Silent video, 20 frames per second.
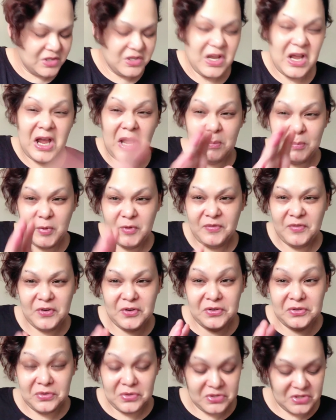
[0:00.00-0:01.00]
I prefer
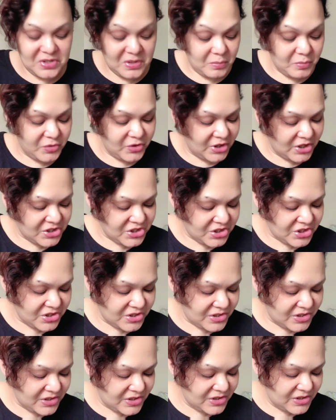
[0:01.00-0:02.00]
using
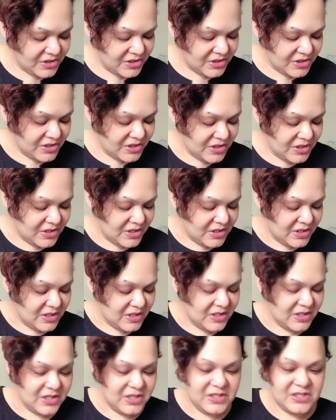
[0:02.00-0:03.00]
brush.
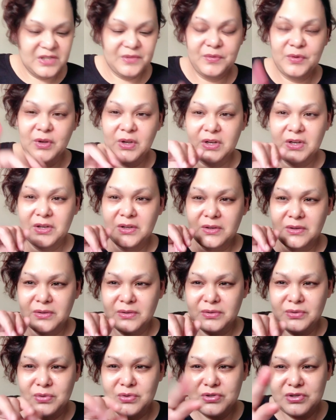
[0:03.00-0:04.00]
Because if you're gonna
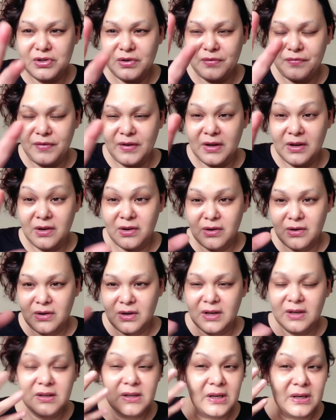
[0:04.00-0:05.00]
use your finger
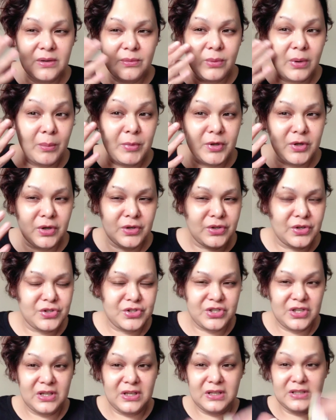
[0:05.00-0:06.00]
and then rub it on your
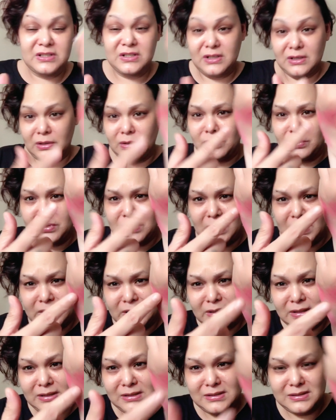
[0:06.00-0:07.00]
cheek, it's gonna look like
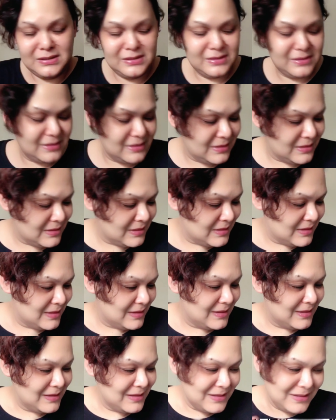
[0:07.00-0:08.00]
this.
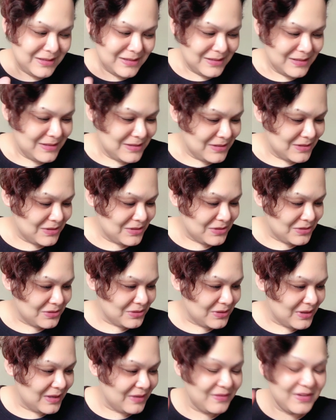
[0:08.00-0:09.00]
So,
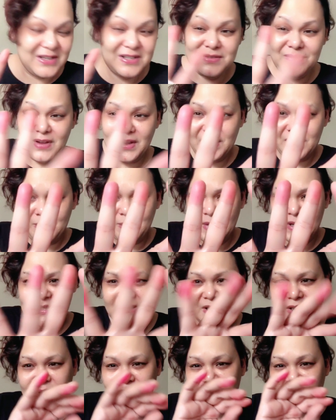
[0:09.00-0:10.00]
and it's very
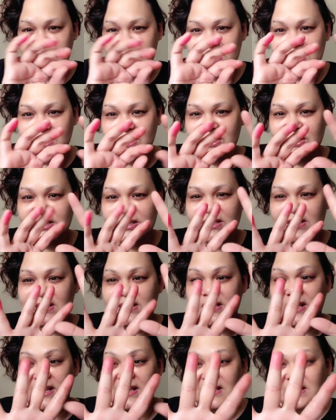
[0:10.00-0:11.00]
messy because it's
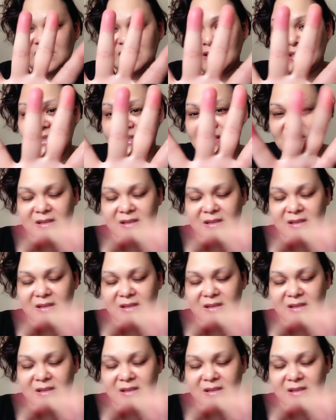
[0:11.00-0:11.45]
stained, see?